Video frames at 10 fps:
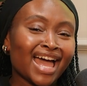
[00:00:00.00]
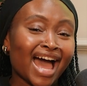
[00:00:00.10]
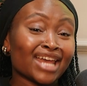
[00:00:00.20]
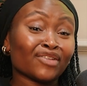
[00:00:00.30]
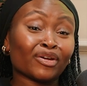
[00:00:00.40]

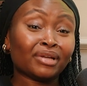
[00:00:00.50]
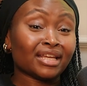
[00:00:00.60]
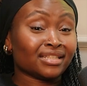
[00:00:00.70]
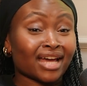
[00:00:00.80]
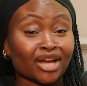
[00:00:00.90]
And I've completely
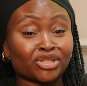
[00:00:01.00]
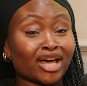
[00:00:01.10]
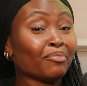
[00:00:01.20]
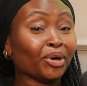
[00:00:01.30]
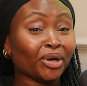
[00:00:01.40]
dashed
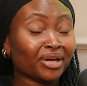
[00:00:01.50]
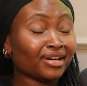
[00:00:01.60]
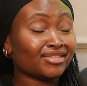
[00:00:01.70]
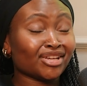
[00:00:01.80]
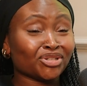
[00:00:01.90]
that book,
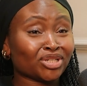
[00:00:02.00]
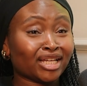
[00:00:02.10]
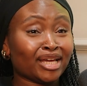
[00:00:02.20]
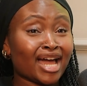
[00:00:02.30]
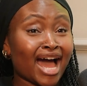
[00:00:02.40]

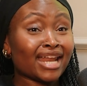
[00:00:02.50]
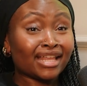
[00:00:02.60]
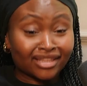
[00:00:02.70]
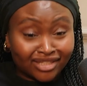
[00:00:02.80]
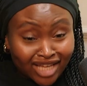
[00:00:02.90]
essentially. And I
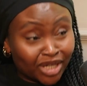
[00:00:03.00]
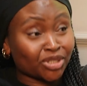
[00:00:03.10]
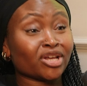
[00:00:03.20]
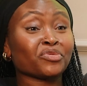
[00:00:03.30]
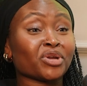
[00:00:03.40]
dashed
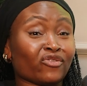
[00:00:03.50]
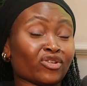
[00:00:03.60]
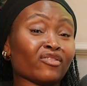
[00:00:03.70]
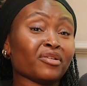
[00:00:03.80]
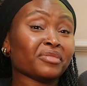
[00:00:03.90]
another one after I
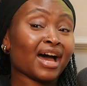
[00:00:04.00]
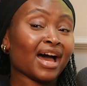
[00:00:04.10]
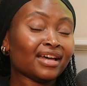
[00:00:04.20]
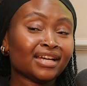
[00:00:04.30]
wrote that.